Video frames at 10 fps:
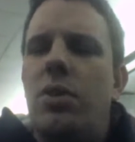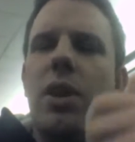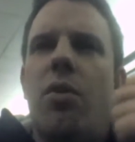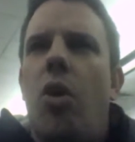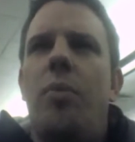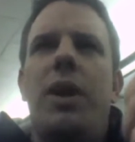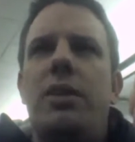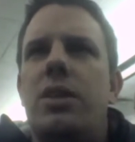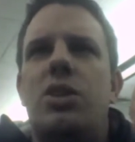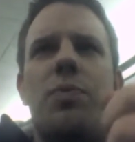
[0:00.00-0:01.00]
student
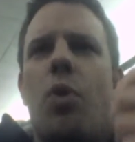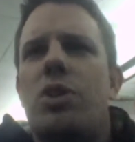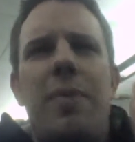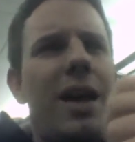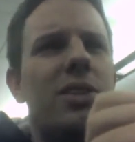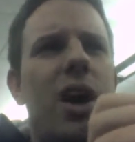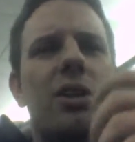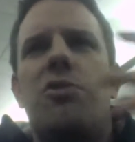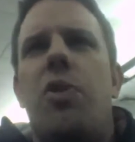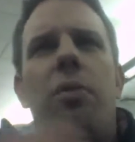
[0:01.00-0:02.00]
enrollment and sports
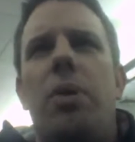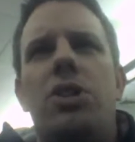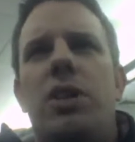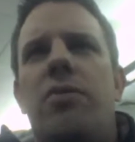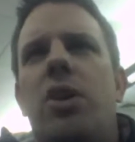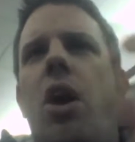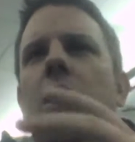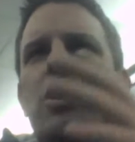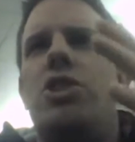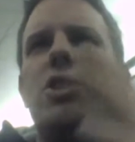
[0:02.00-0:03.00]
mascots for a bunch of
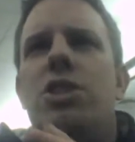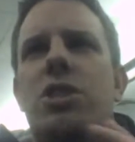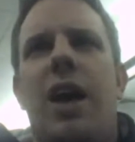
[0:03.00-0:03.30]
different colleges,